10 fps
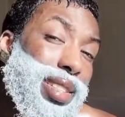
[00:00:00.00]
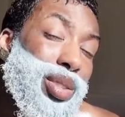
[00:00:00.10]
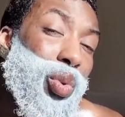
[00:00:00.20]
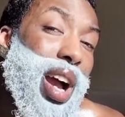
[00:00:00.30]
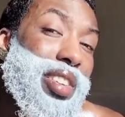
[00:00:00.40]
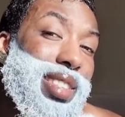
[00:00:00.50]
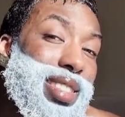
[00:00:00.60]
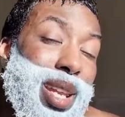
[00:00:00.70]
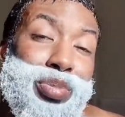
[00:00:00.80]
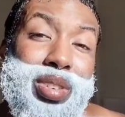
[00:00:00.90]
to what I just
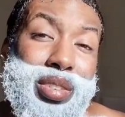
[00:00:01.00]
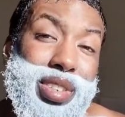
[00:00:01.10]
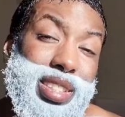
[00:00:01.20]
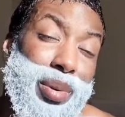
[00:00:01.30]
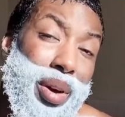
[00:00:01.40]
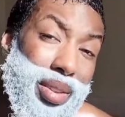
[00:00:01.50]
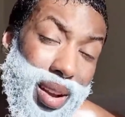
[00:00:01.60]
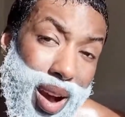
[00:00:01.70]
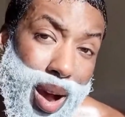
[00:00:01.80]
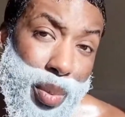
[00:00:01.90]
said previously about the
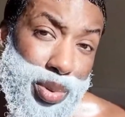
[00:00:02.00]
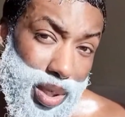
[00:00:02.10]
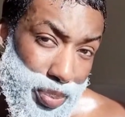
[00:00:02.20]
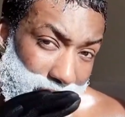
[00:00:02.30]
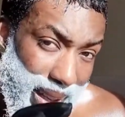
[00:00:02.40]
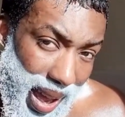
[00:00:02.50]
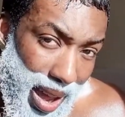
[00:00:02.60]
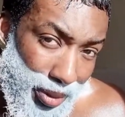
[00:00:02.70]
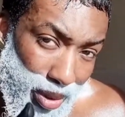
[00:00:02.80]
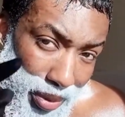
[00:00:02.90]
carbs, be
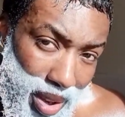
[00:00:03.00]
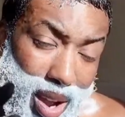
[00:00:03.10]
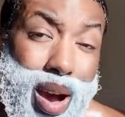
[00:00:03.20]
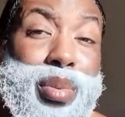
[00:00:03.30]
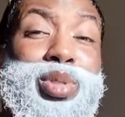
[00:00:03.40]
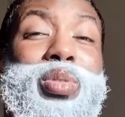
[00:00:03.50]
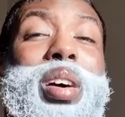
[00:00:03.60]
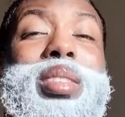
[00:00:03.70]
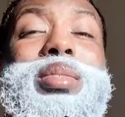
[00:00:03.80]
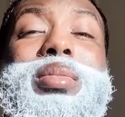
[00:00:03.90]
careful of the carbs you are
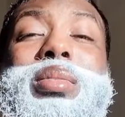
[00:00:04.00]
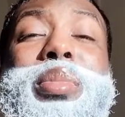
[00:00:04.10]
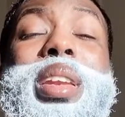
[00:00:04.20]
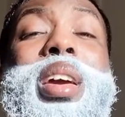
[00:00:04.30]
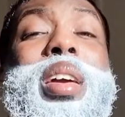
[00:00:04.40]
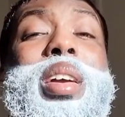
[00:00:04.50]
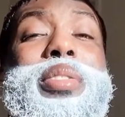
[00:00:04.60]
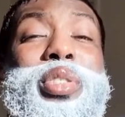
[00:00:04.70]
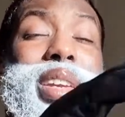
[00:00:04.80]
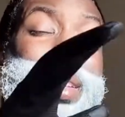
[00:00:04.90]
consuming.
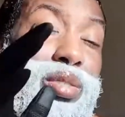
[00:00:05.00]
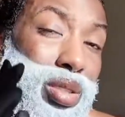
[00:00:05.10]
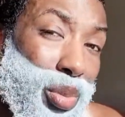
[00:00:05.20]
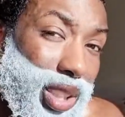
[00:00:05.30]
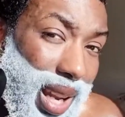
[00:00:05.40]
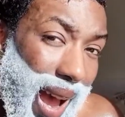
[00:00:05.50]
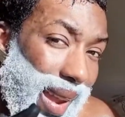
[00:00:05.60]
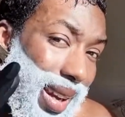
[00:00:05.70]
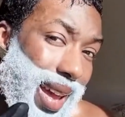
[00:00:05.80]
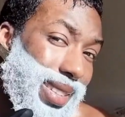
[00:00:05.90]
If you're eating too much high
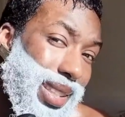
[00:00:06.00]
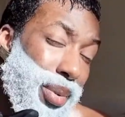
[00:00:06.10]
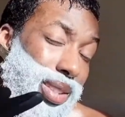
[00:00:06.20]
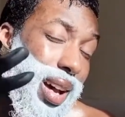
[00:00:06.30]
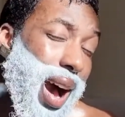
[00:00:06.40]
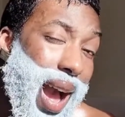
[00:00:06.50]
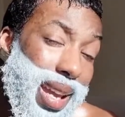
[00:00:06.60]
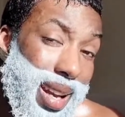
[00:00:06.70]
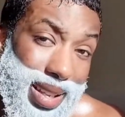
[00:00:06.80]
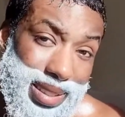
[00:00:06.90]
glycemic, so high
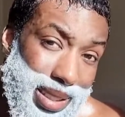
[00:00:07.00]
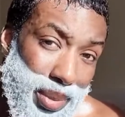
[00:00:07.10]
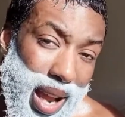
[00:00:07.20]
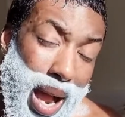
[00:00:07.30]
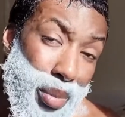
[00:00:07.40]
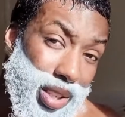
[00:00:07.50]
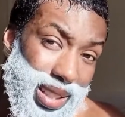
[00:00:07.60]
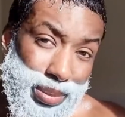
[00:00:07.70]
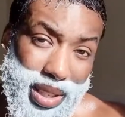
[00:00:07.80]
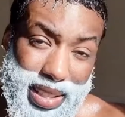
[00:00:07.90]
glycemic, how much
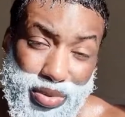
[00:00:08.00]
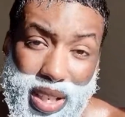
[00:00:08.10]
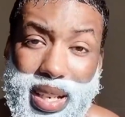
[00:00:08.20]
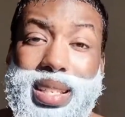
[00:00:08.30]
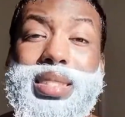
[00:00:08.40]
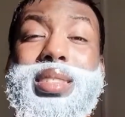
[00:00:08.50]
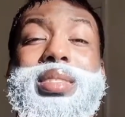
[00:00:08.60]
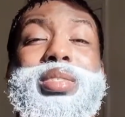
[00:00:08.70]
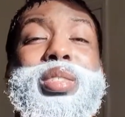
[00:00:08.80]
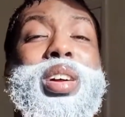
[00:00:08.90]
it's released
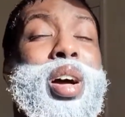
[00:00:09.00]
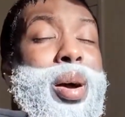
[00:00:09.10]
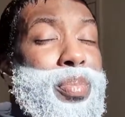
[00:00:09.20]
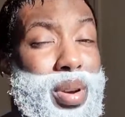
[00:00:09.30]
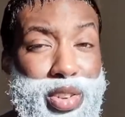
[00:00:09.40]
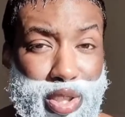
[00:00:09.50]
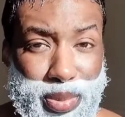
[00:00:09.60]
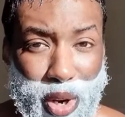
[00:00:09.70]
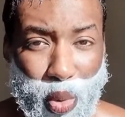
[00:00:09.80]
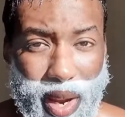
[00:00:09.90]
into your bloodstream
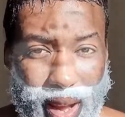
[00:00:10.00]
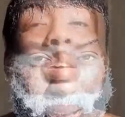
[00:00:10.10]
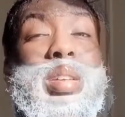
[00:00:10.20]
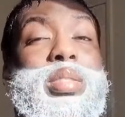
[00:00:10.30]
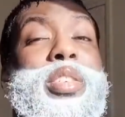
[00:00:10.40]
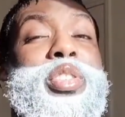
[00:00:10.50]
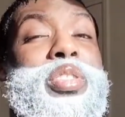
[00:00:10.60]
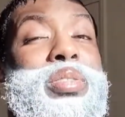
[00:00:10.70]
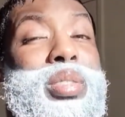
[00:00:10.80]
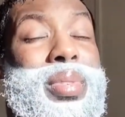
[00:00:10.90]
a lot quicker. So if you're
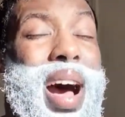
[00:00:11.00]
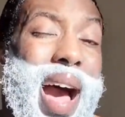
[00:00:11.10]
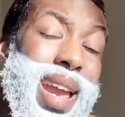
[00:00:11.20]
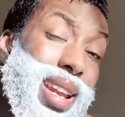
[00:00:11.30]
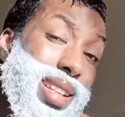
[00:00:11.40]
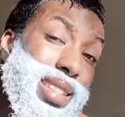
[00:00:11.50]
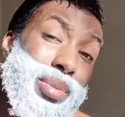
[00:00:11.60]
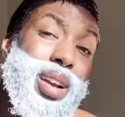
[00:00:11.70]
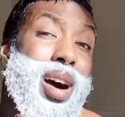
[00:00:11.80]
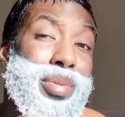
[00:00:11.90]
consuming high
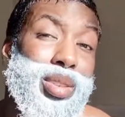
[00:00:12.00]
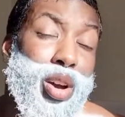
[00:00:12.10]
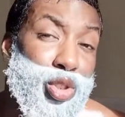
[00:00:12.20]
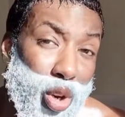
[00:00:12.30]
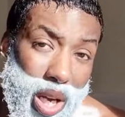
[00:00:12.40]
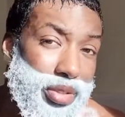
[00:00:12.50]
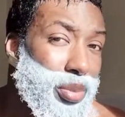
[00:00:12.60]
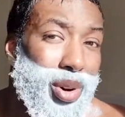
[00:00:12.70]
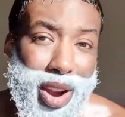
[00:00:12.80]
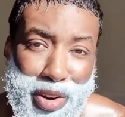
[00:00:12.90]
glycemic carbs a lot, you're going to
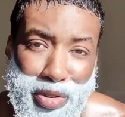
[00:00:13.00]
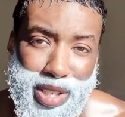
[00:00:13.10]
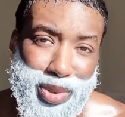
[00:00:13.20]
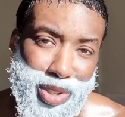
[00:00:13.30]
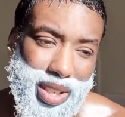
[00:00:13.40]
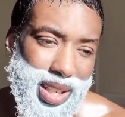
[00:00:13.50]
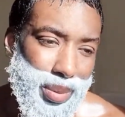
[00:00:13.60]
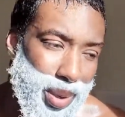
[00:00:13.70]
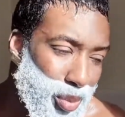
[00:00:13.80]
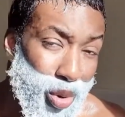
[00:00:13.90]
feel more hungry, which means you're going to eat a
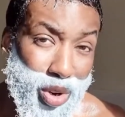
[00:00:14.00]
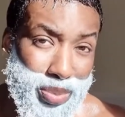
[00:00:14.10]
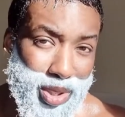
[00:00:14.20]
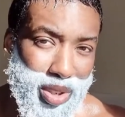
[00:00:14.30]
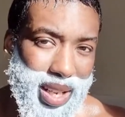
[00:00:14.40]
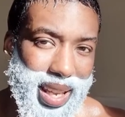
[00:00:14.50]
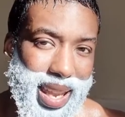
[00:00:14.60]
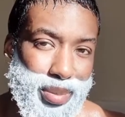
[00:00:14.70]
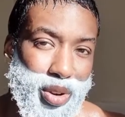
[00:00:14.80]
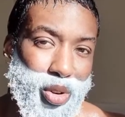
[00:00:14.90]
bit more, which means you're going to
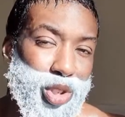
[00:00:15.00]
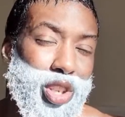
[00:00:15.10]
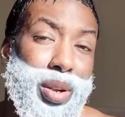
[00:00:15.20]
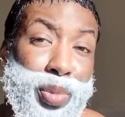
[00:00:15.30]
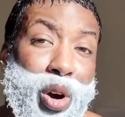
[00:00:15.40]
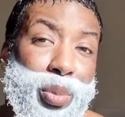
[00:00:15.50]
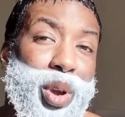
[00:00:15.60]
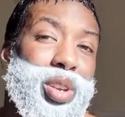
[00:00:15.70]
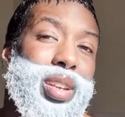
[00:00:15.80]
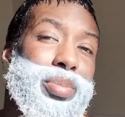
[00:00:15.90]
gain, of course you're going to bulk,
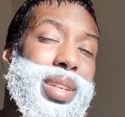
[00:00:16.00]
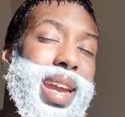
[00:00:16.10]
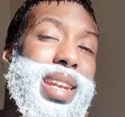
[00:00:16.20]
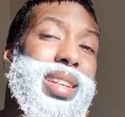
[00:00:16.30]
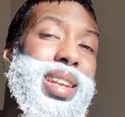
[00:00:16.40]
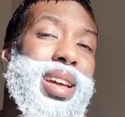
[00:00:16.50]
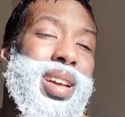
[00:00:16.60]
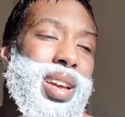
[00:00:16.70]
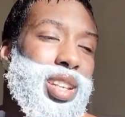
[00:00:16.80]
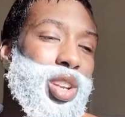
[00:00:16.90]
but you're going to be gaining,
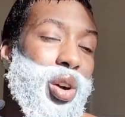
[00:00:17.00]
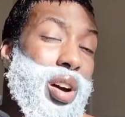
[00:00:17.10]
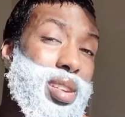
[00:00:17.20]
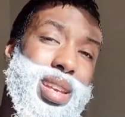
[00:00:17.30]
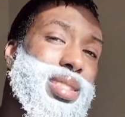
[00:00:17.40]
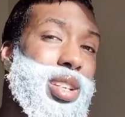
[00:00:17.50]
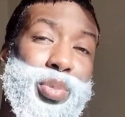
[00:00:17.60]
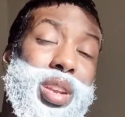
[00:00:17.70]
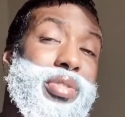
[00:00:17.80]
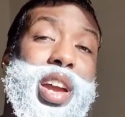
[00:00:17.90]
unnecessary
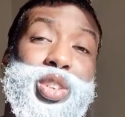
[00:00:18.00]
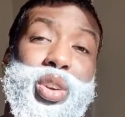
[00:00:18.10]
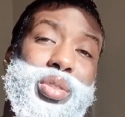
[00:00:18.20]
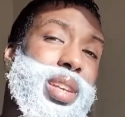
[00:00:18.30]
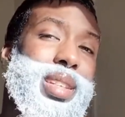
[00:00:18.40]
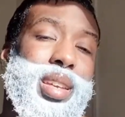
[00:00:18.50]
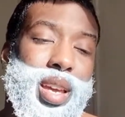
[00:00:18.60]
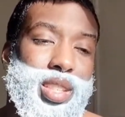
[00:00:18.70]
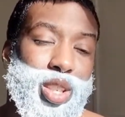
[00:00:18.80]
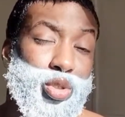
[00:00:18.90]
body fat you don't need.
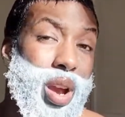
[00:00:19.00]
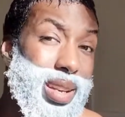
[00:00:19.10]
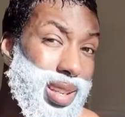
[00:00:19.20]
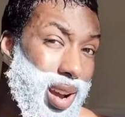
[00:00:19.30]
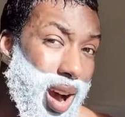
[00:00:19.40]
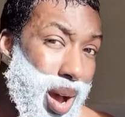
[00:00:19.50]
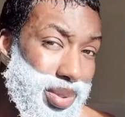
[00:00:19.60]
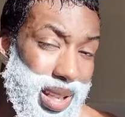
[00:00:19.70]
So try and eat carbs at